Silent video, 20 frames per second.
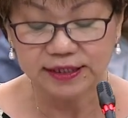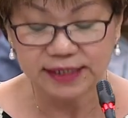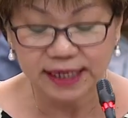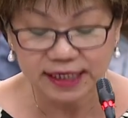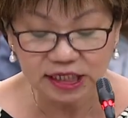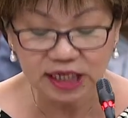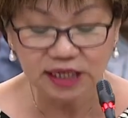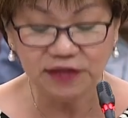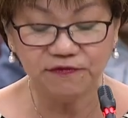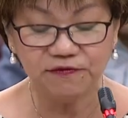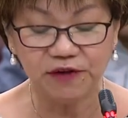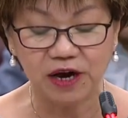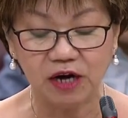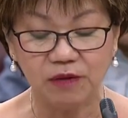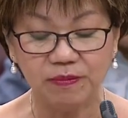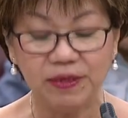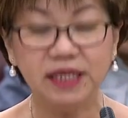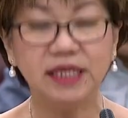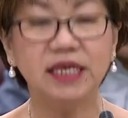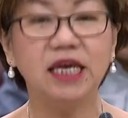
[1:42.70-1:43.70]
Such an
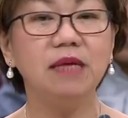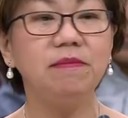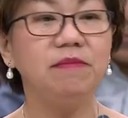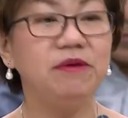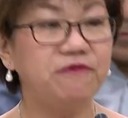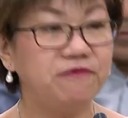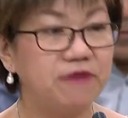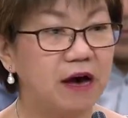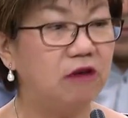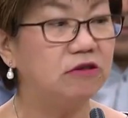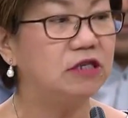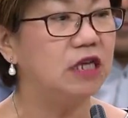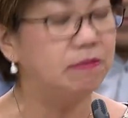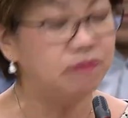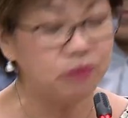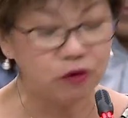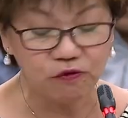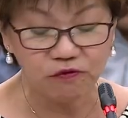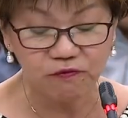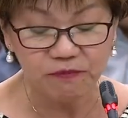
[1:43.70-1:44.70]
environment can be found
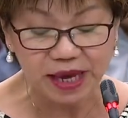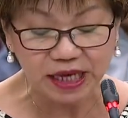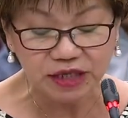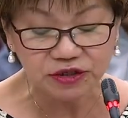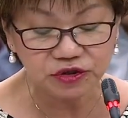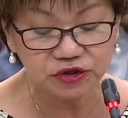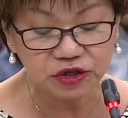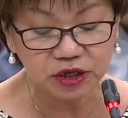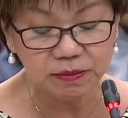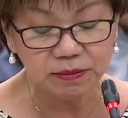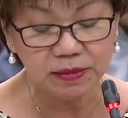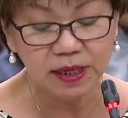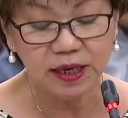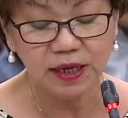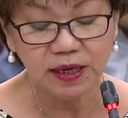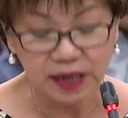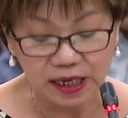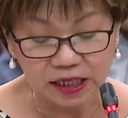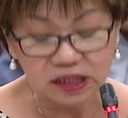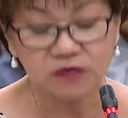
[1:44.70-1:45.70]
in both mainstream
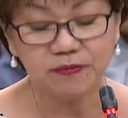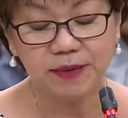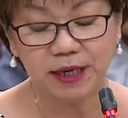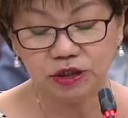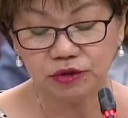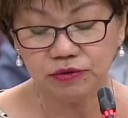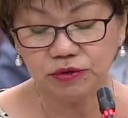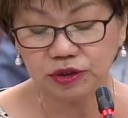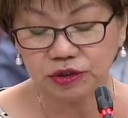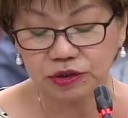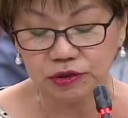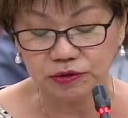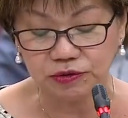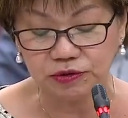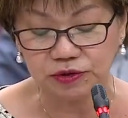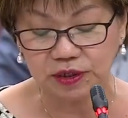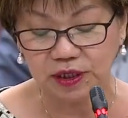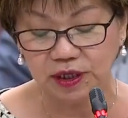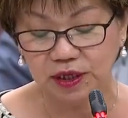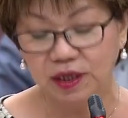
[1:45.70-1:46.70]
and special
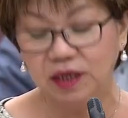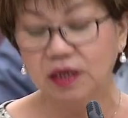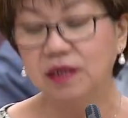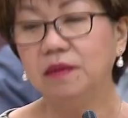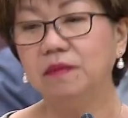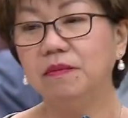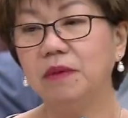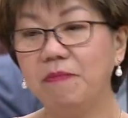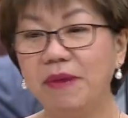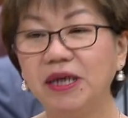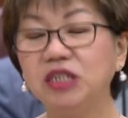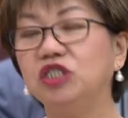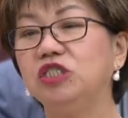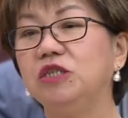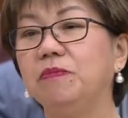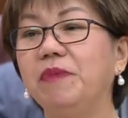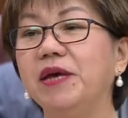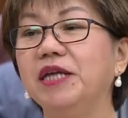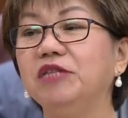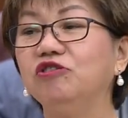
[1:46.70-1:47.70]
schools, but much
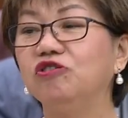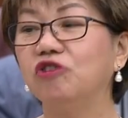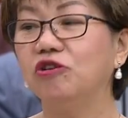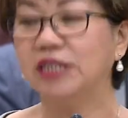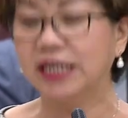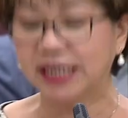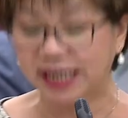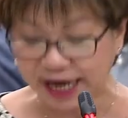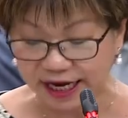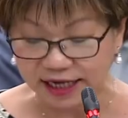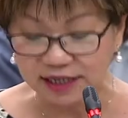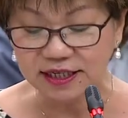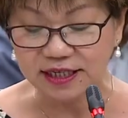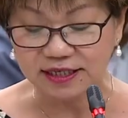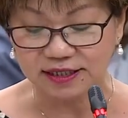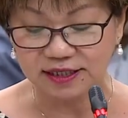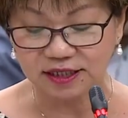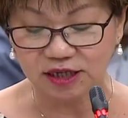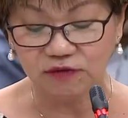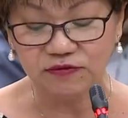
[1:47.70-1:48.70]
depends on the
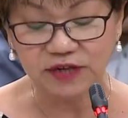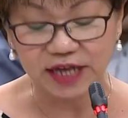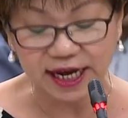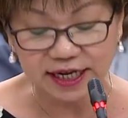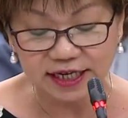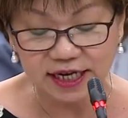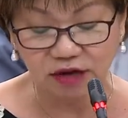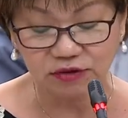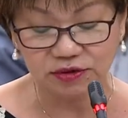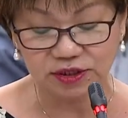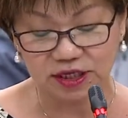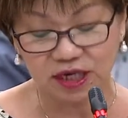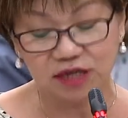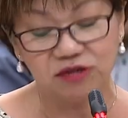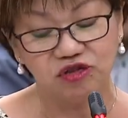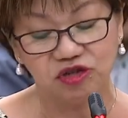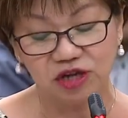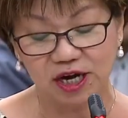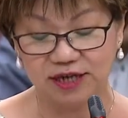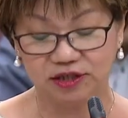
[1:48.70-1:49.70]
kindness of the adults
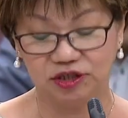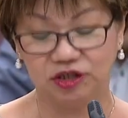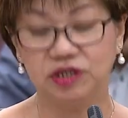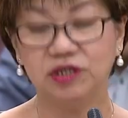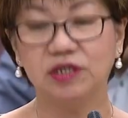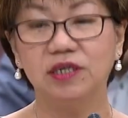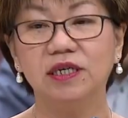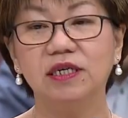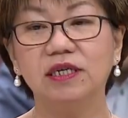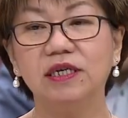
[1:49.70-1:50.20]
in charge.